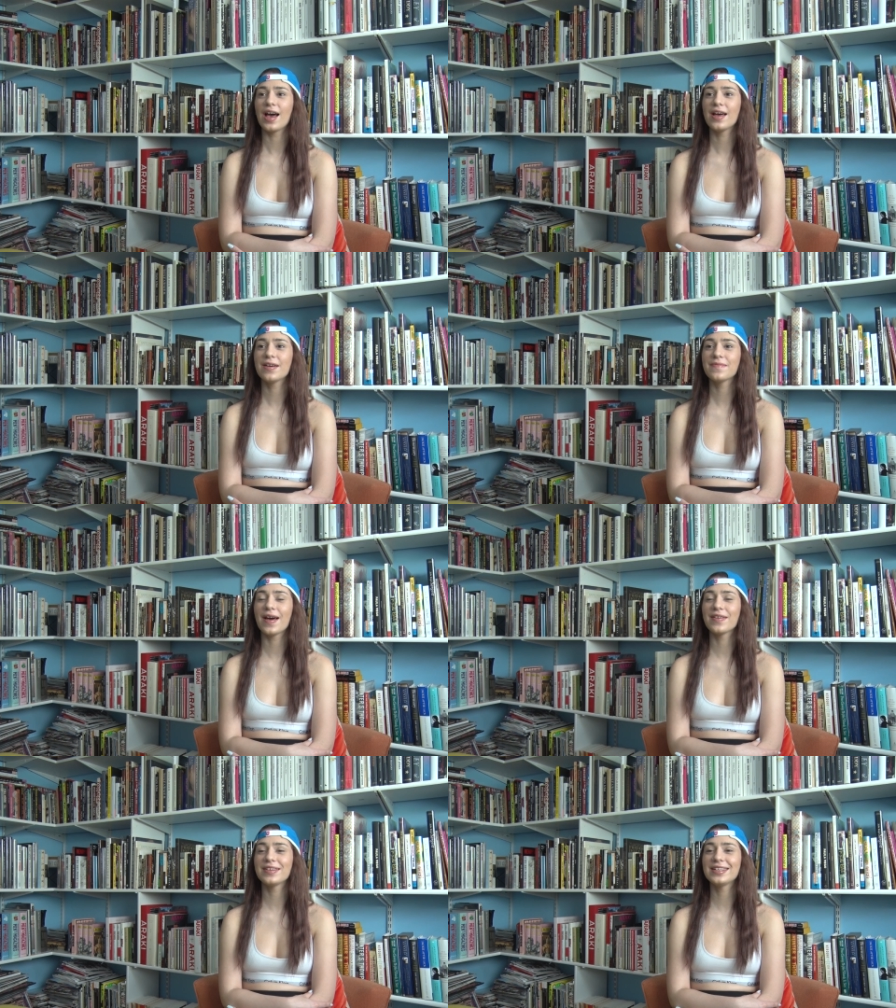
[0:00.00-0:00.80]
Um,
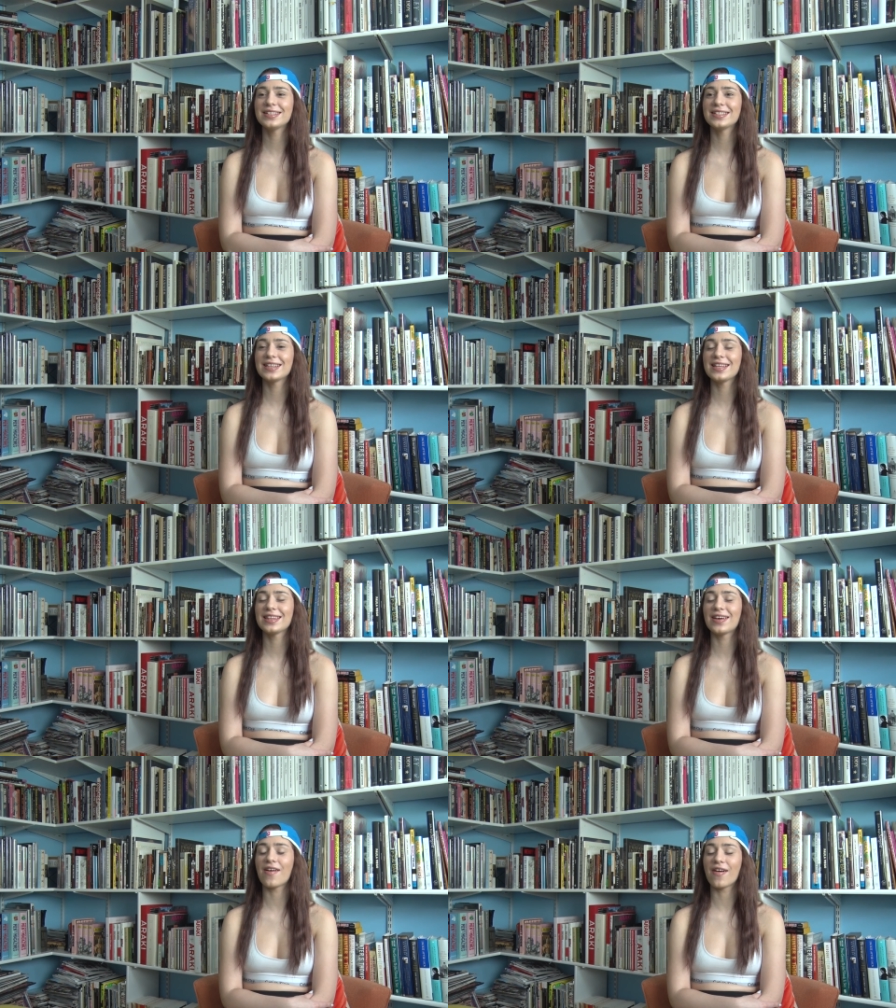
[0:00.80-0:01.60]
I really just
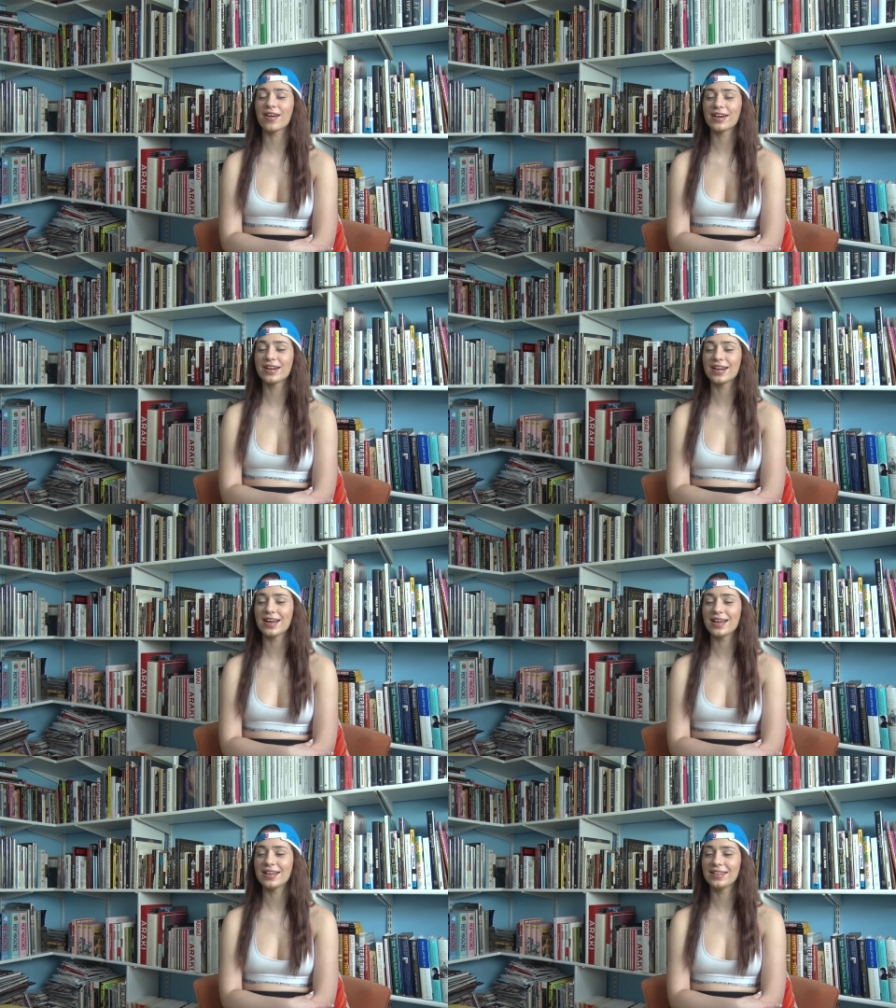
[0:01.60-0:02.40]
like the art
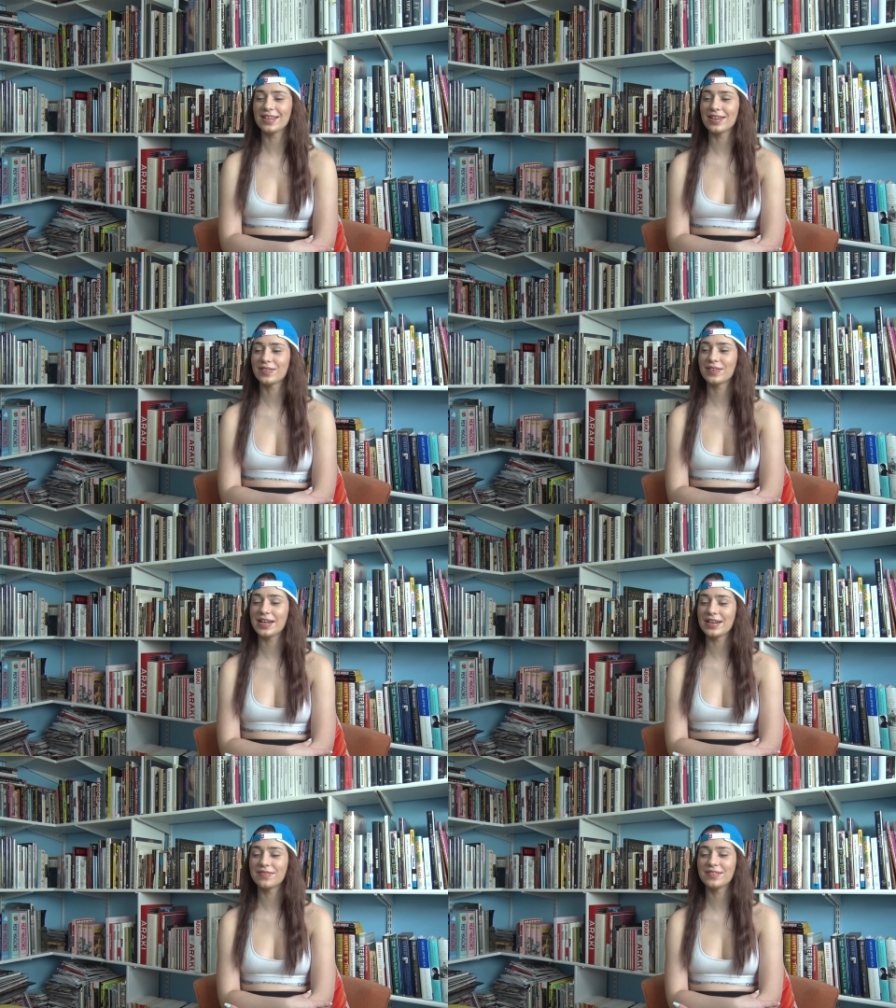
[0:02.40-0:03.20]
and like
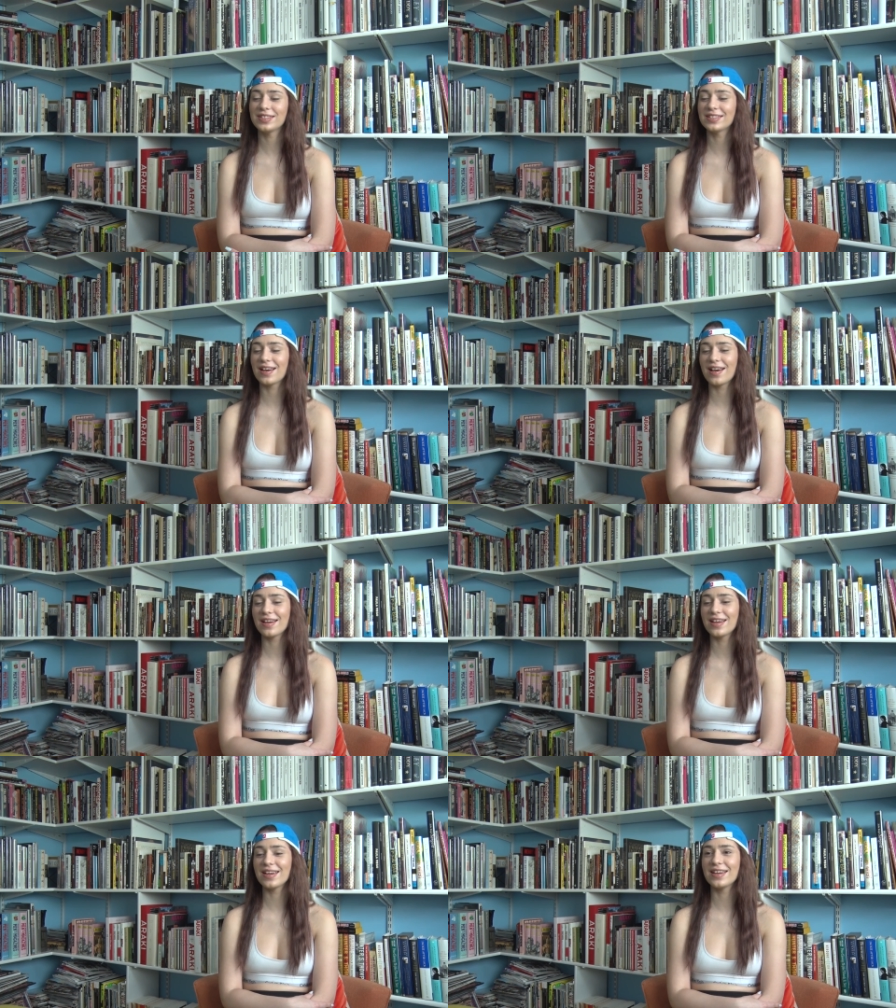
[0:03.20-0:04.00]
creative
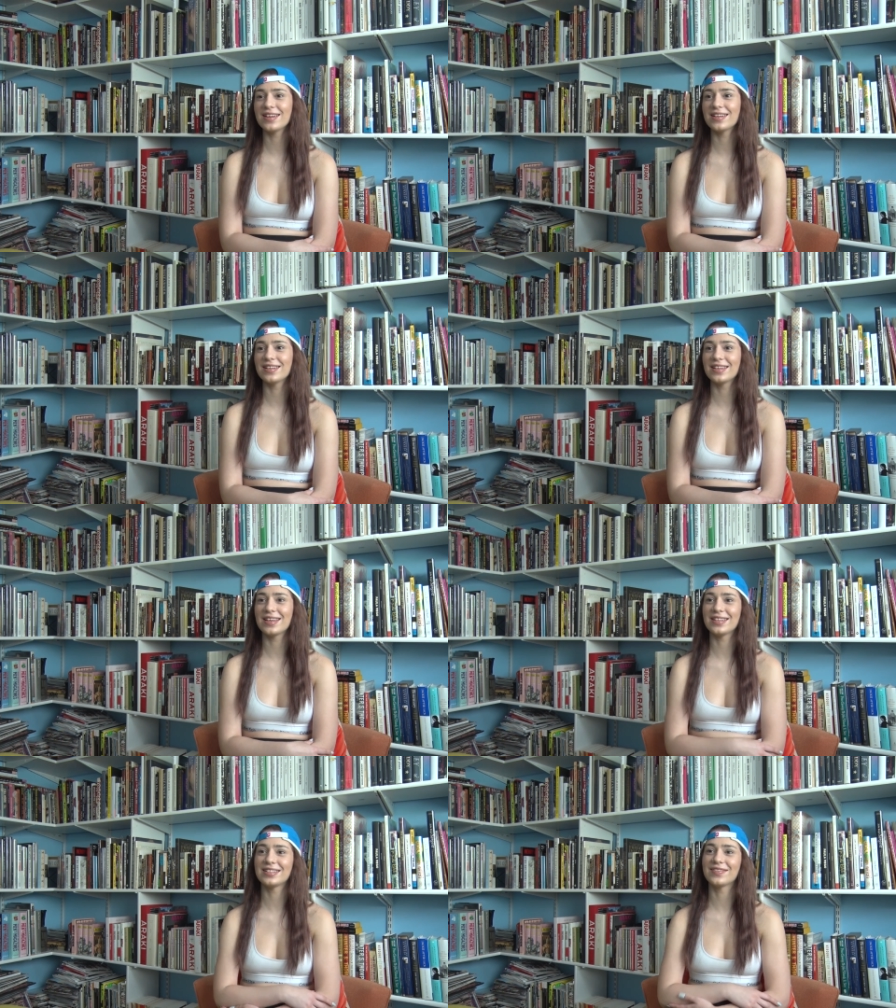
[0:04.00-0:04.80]
design and
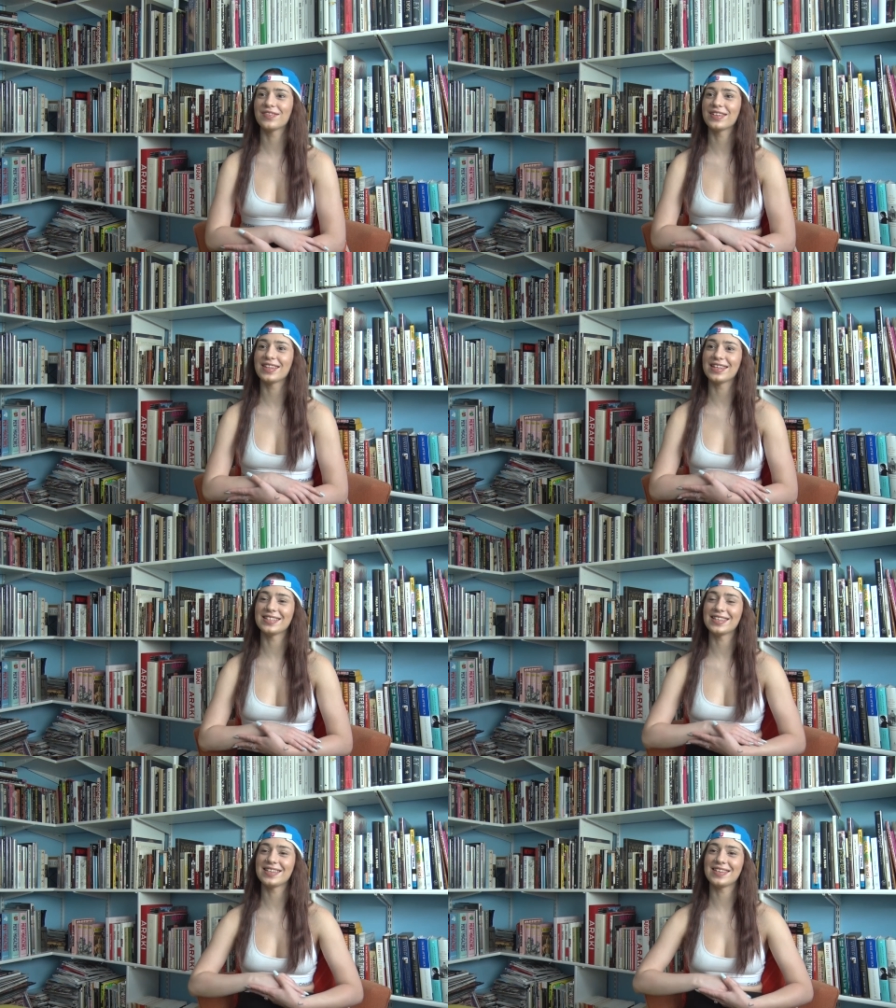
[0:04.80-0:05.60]
like different
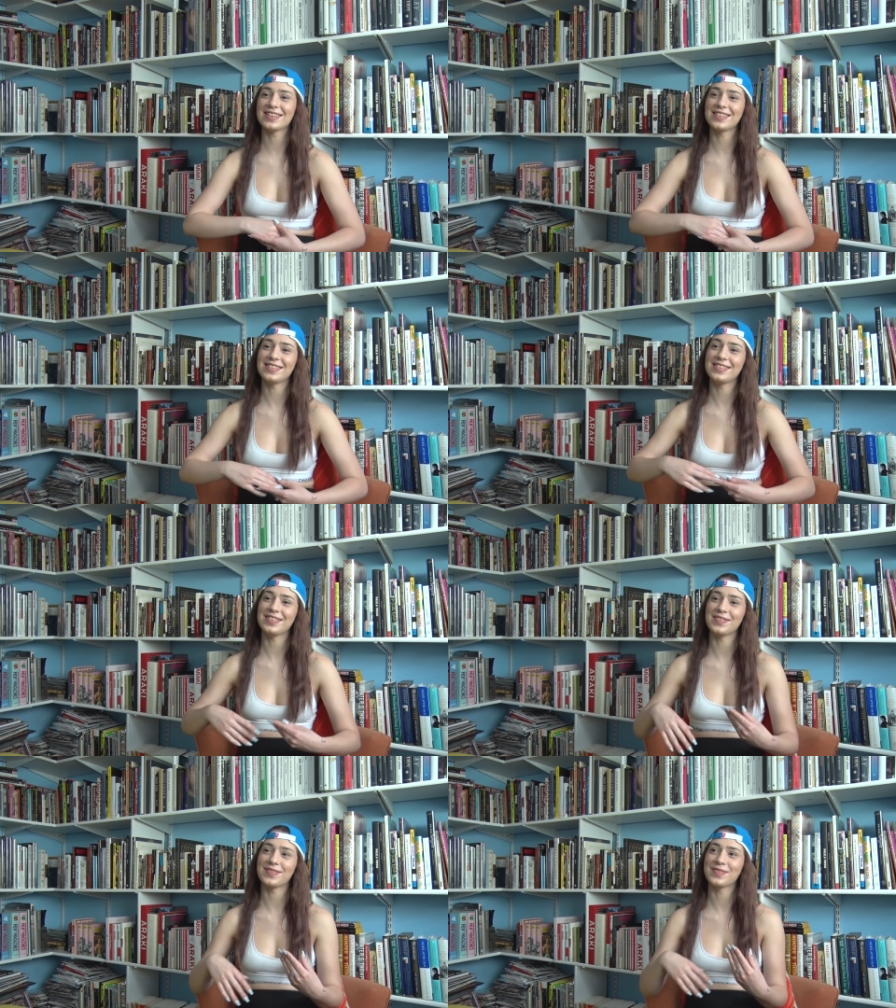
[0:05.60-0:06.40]
things that you can
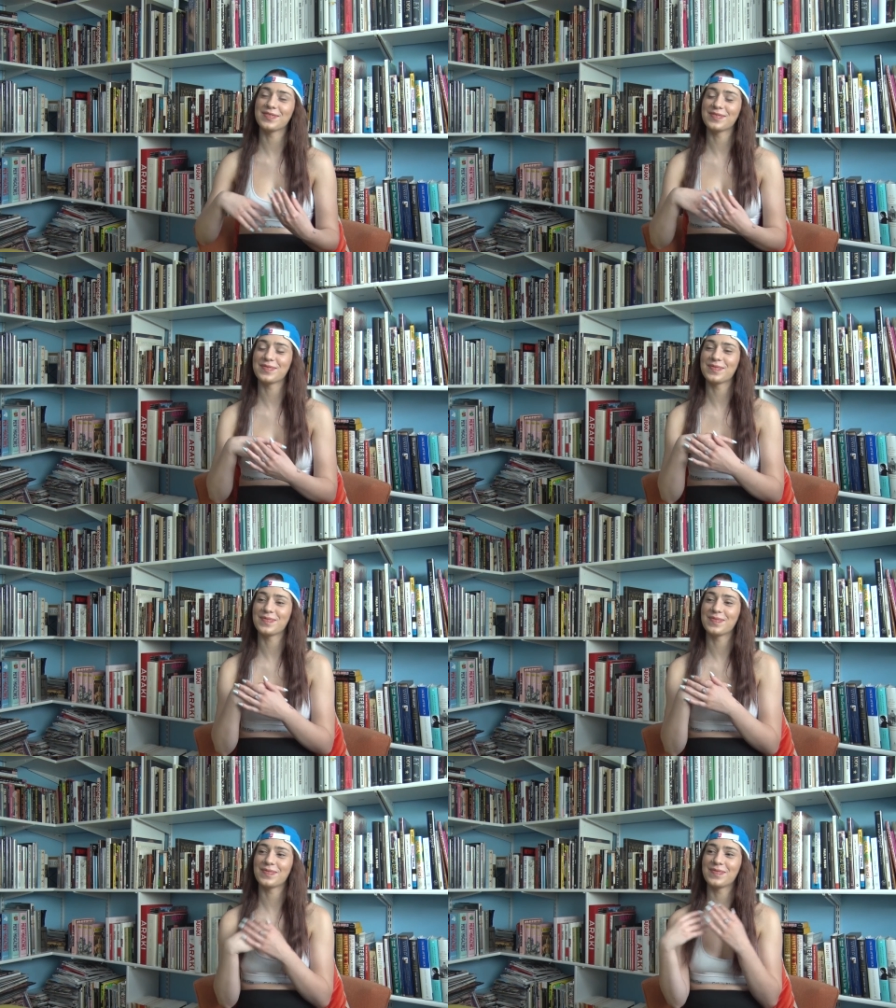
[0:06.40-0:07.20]
do
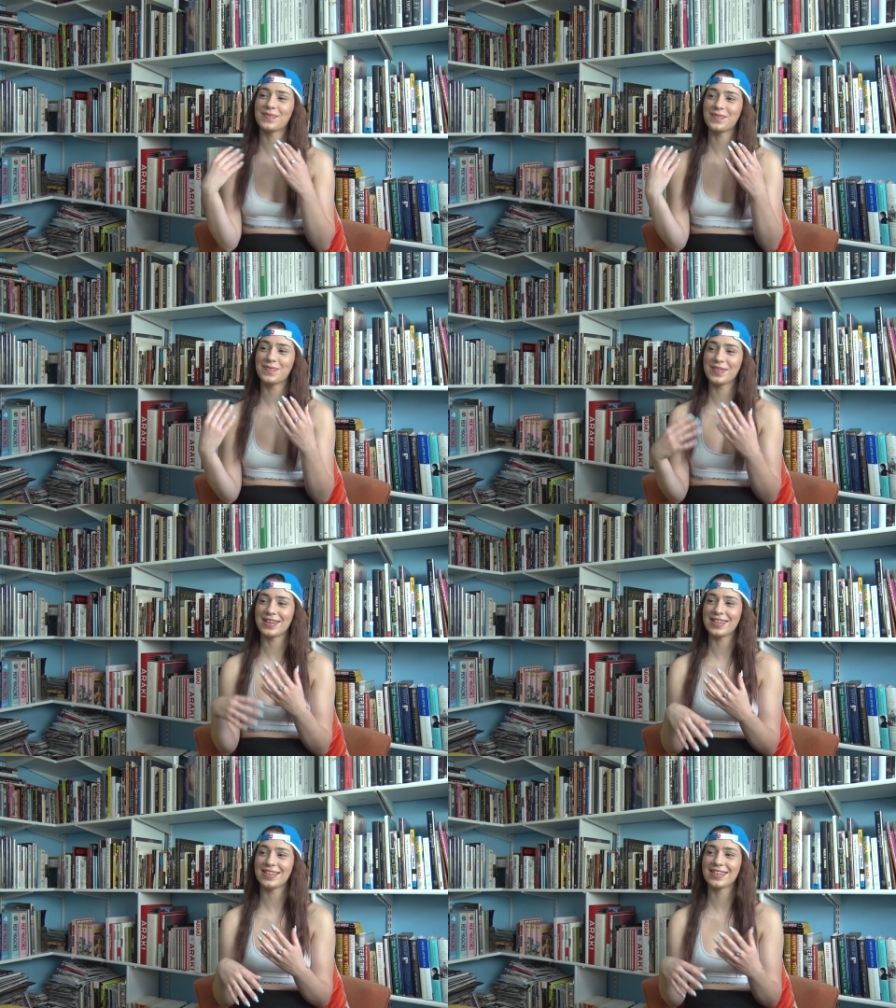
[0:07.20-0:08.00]

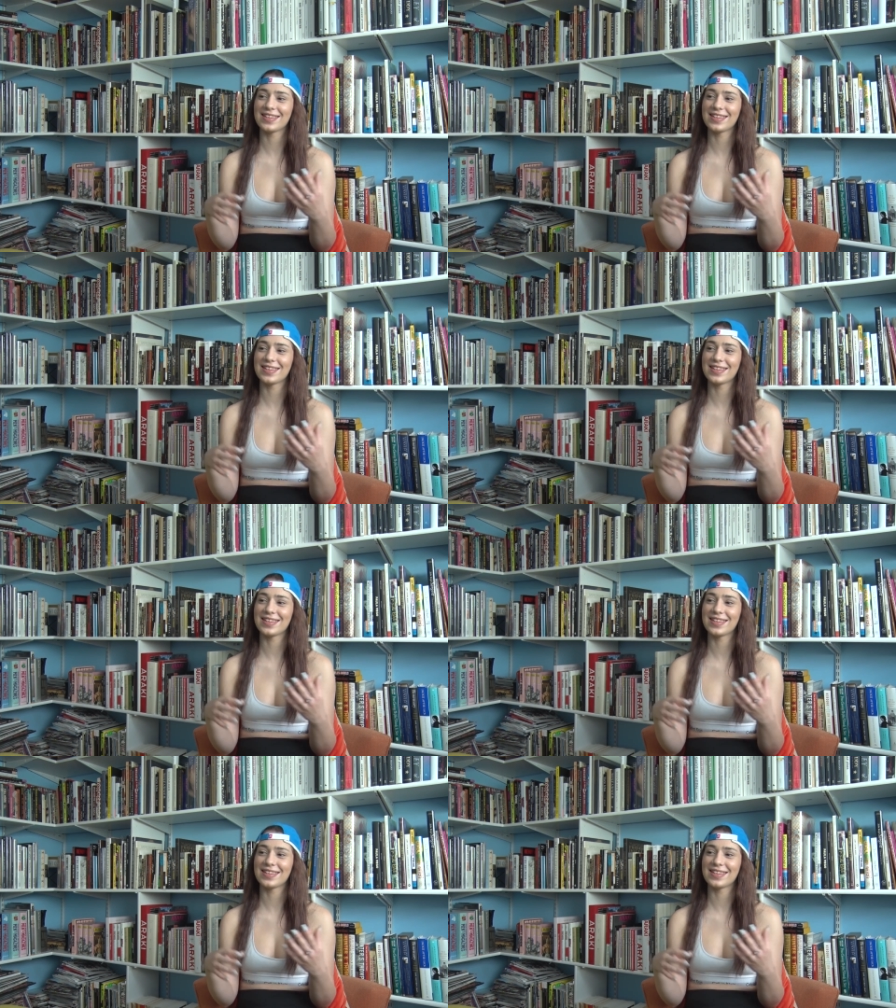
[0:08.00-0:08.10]
with